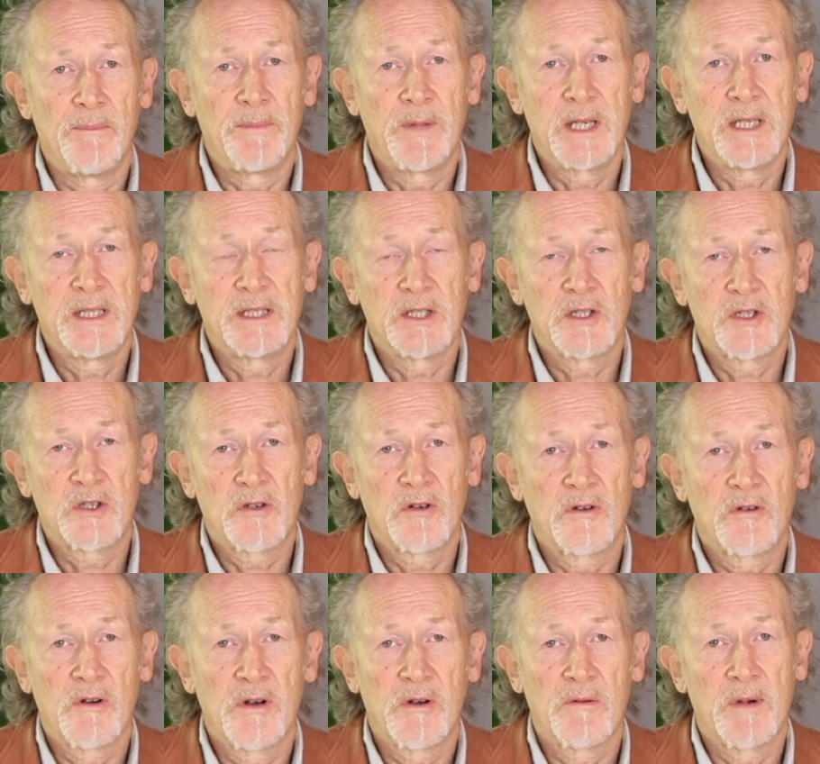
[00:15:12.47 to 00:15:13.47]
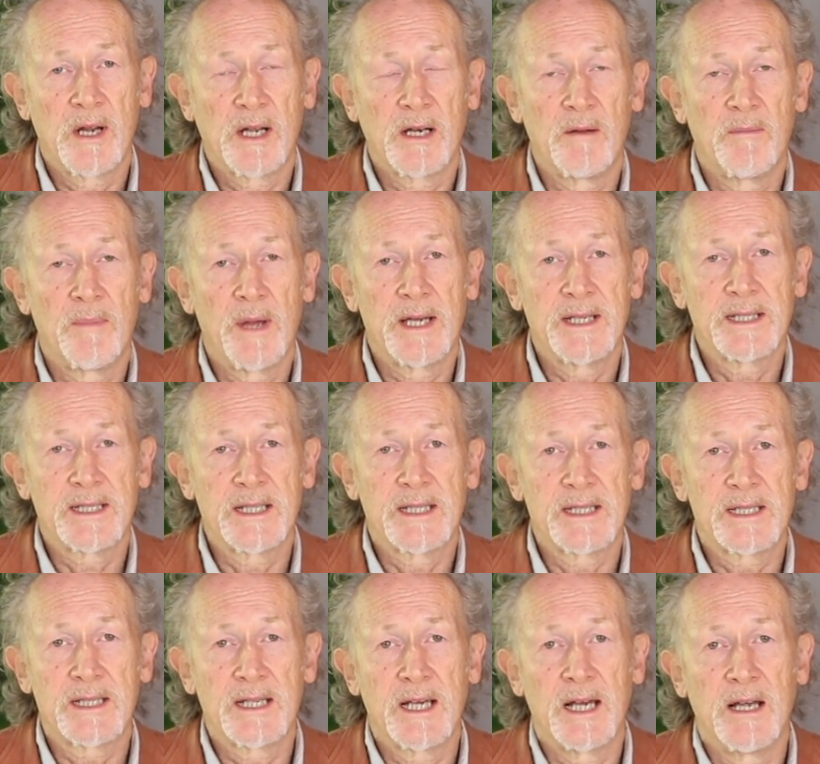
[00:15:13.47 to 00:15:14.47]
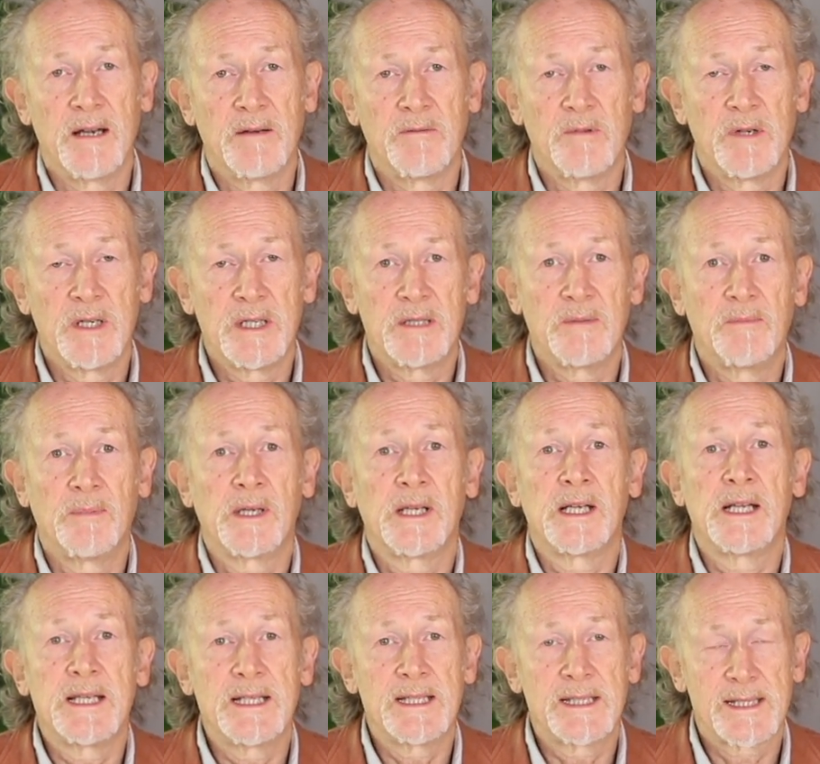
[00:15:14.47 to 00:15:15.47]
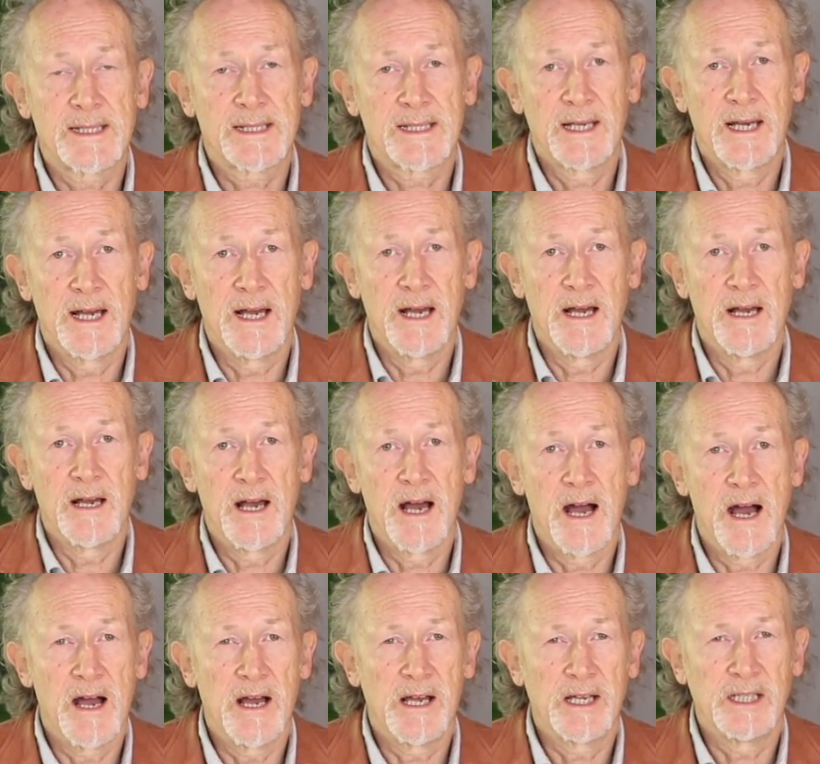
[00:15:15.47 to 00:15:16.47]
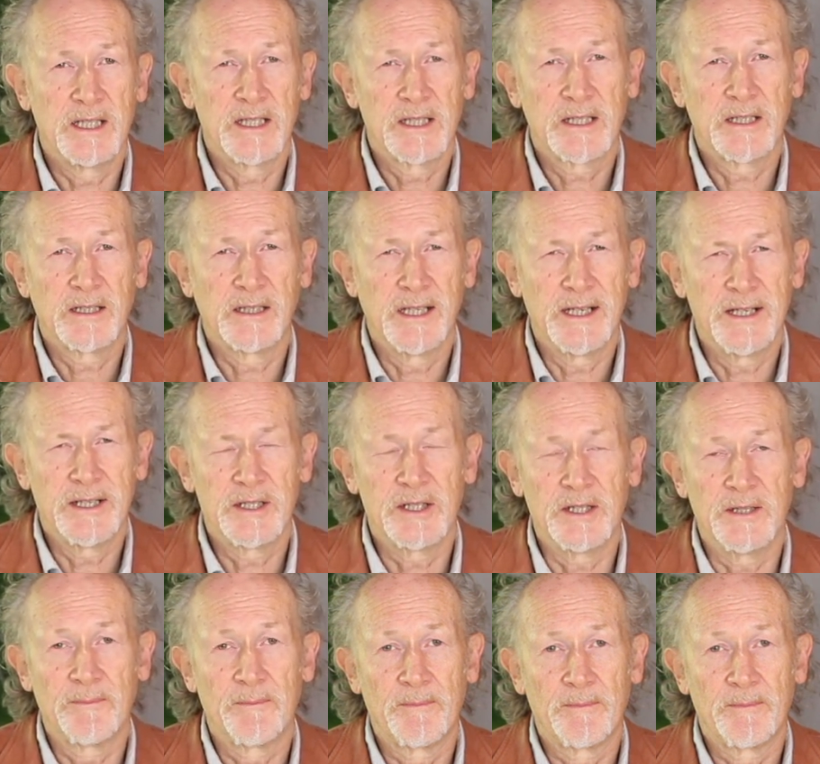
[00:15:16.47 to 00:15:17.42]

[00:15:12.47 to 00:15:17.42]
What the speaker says: eating sugar on a regular basis really depletes our internal energy.